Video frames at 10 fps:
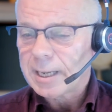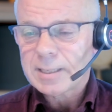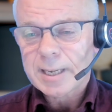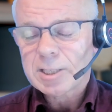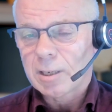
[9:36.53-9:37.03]

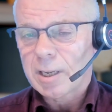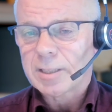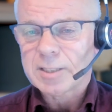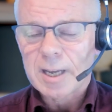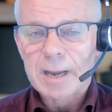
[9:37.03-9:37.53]
It takes a lot
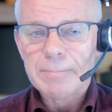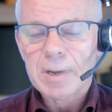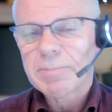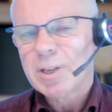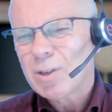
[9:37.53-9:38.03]
of time.
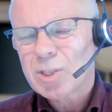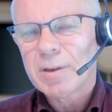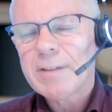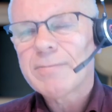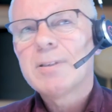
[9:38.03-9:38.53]
But
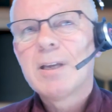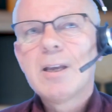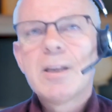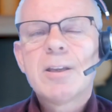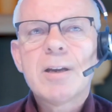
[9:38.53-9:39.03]
also, even
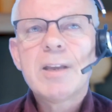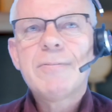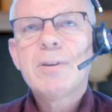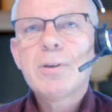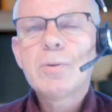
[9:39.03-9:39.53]

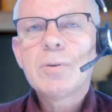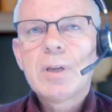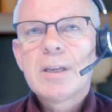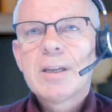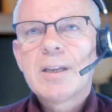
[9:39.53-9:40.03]
if you
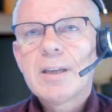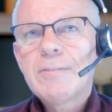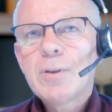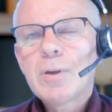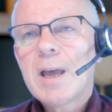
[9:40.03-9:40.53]

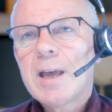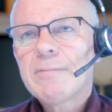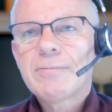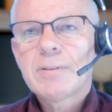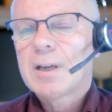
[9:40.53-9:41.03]

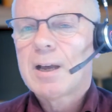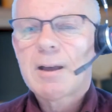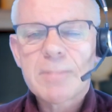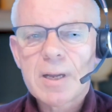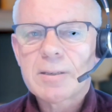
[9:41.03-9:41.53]
have
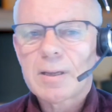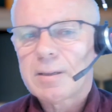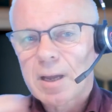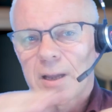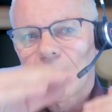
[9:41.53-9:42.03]

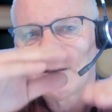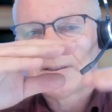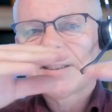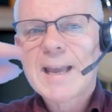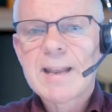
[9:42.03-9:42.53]

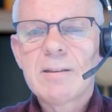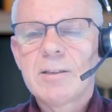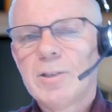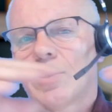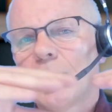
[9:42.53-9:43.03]
10,
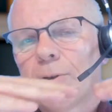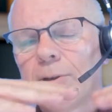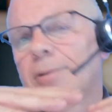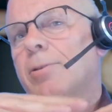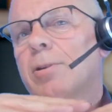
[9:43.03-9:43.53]

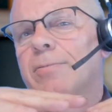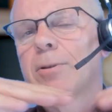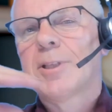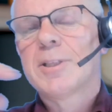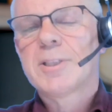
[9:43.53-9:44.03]
your
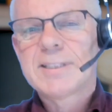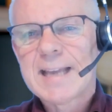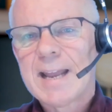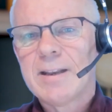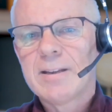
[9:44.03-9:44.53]
universe is
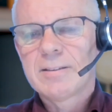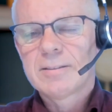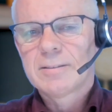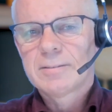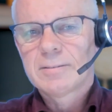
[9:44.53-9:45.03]
10,
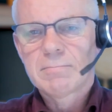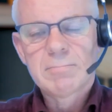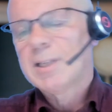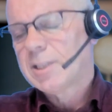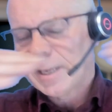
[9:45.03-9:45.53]

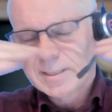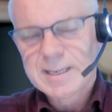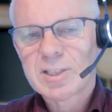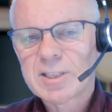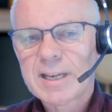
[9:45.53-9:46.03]
let's say
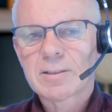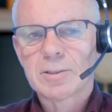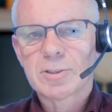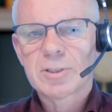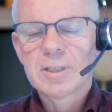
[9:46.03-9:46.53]
10
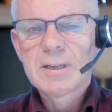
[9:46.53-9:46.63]
sectors.